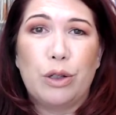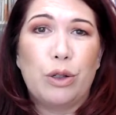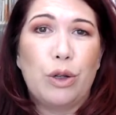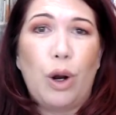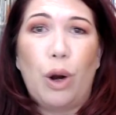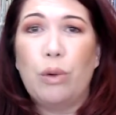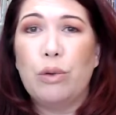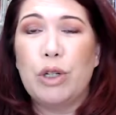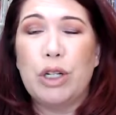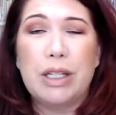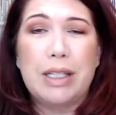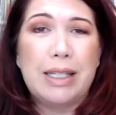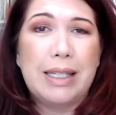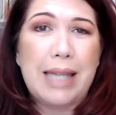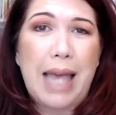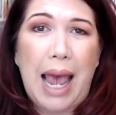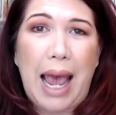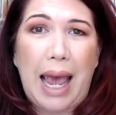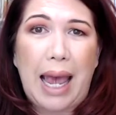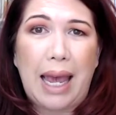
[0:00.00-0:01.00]
So don't just
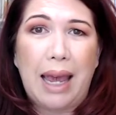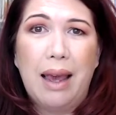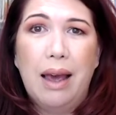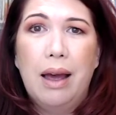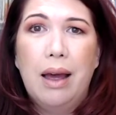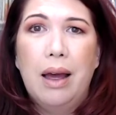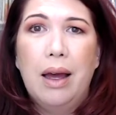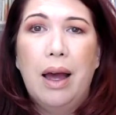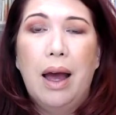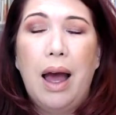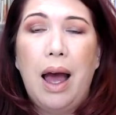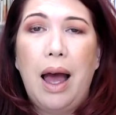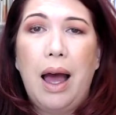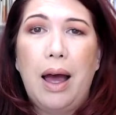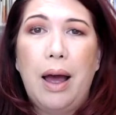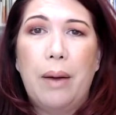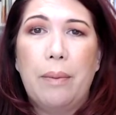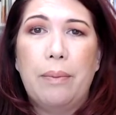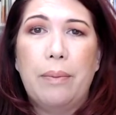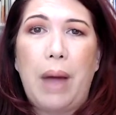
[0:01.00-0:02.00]
say,
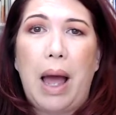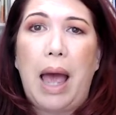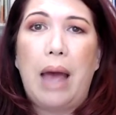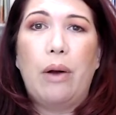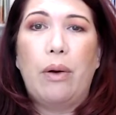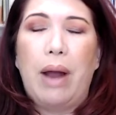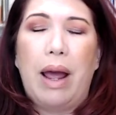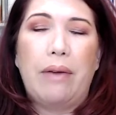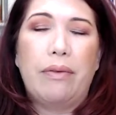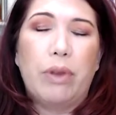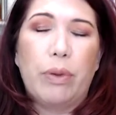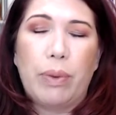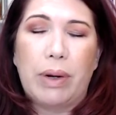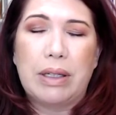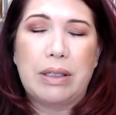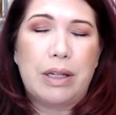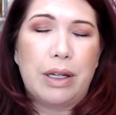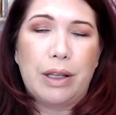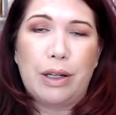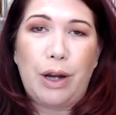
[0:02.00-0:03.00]
I don't have the
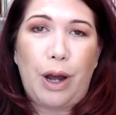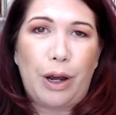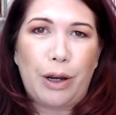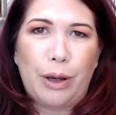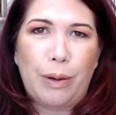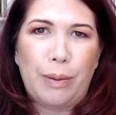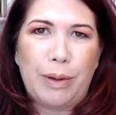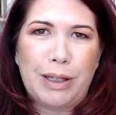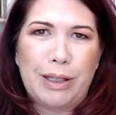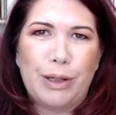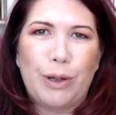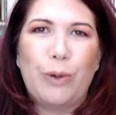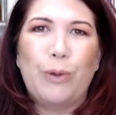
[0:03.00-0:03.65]
rest of the documents.